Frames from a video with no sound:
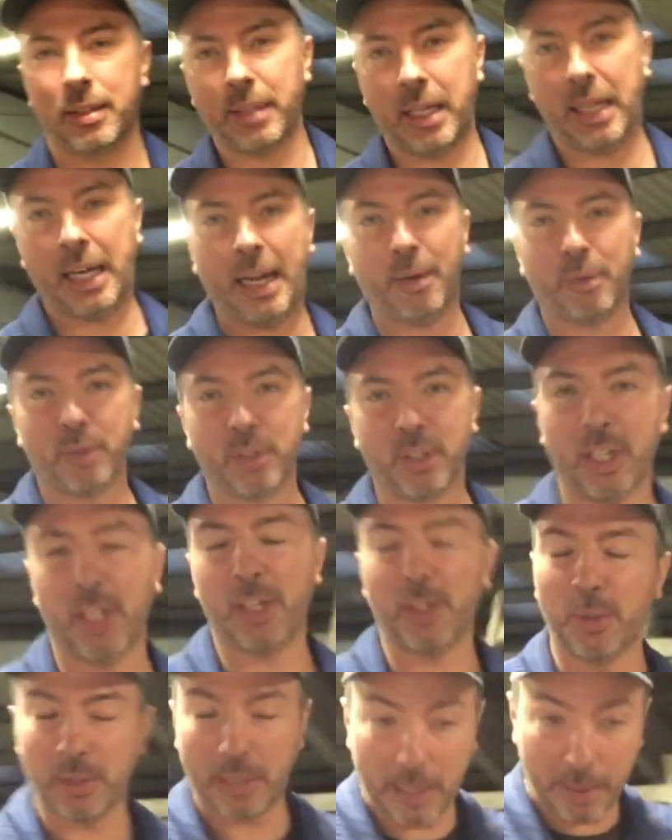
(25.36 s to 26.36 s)
an hour
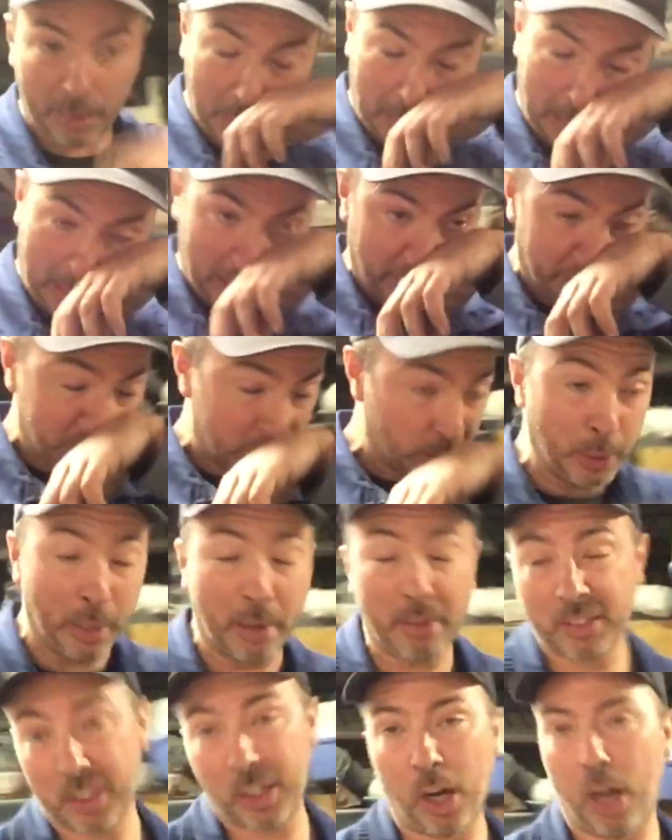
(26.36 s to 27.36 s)
ago, an hour and a half, 2
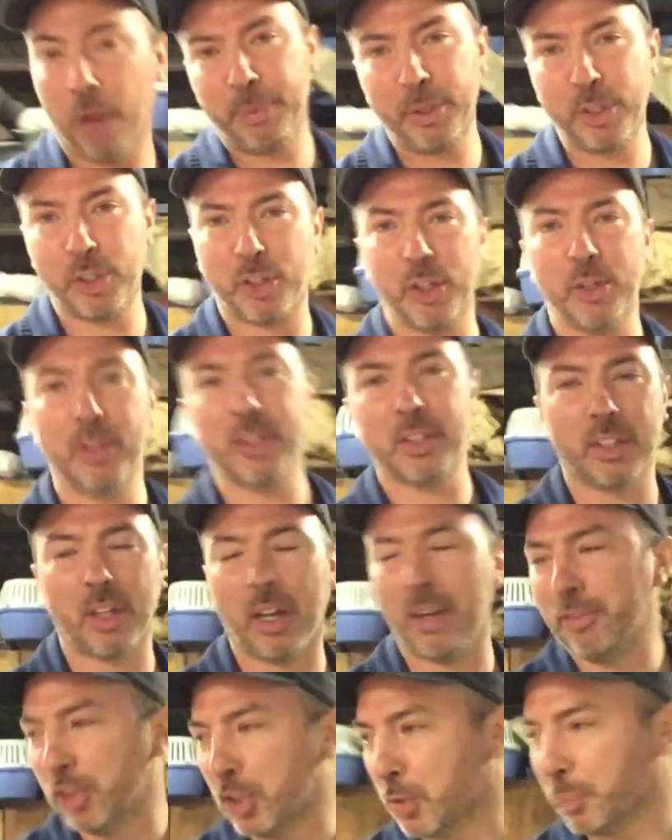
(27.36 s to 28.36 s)
hours ago.
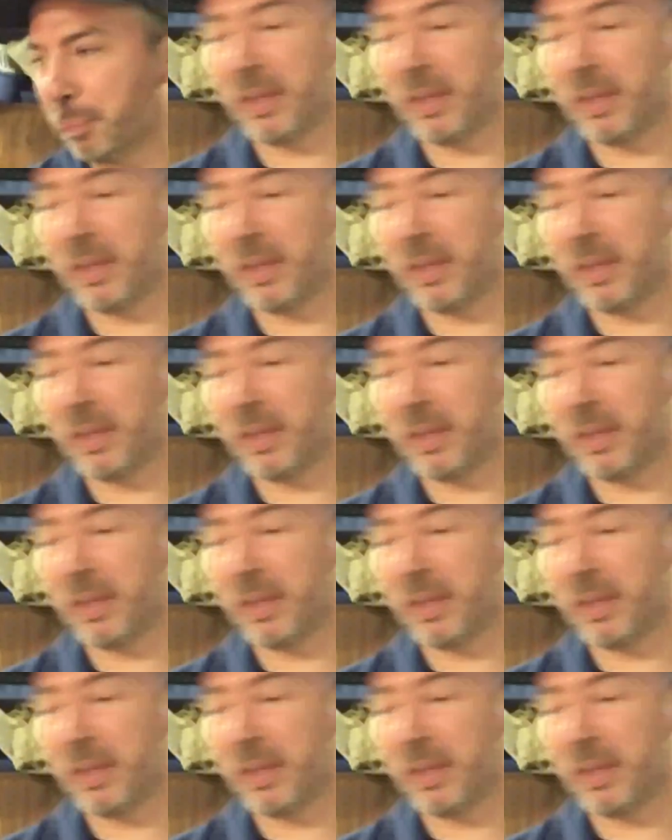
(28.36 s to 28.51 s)
I've just